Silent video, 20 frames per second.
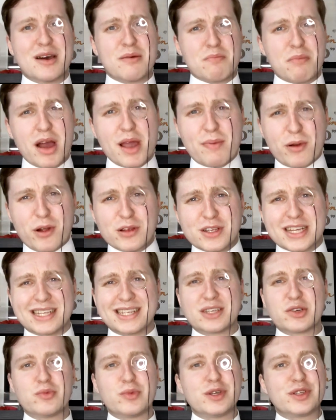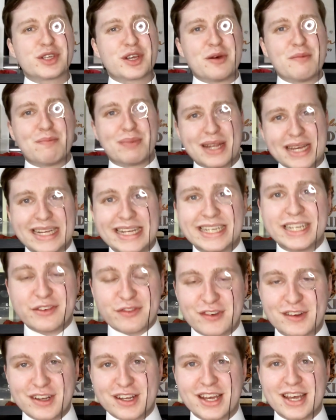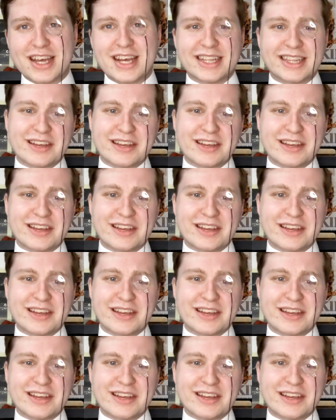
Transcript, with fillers: My process is almost completely different.